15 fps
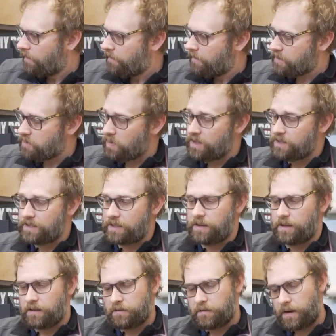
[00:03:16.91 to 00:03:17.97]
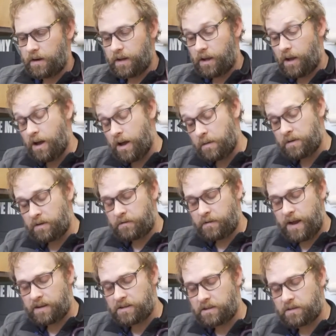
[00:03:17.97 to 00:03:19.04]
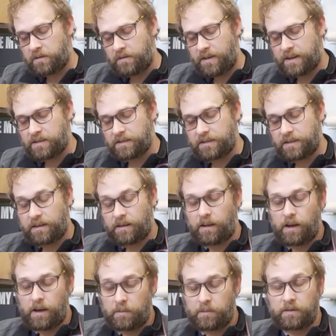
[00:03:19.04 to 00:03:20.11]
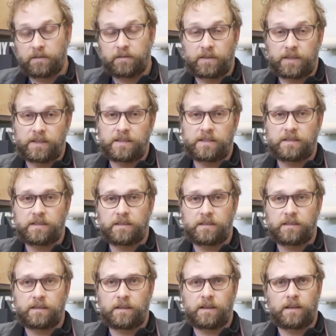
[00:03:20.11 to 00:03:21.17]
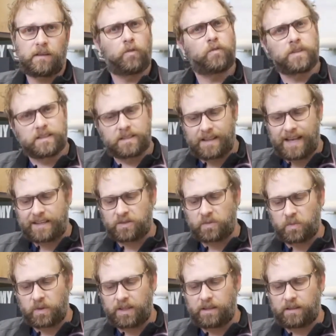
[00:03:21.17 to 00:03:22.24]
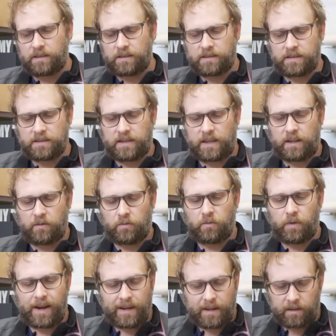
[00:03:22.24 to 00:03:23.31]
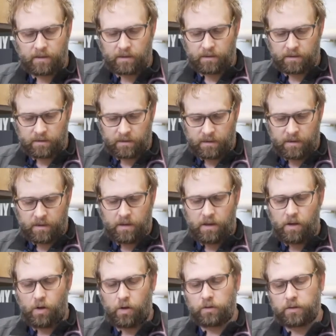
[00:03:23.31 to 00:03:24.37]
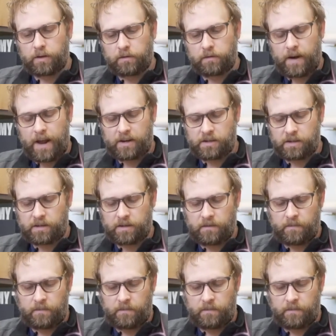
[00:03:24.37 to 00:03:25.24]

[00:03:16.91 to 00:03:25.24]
This one is another very common fracture. We've actually done a couple of these over this last week. This is a radial ulnar fracture,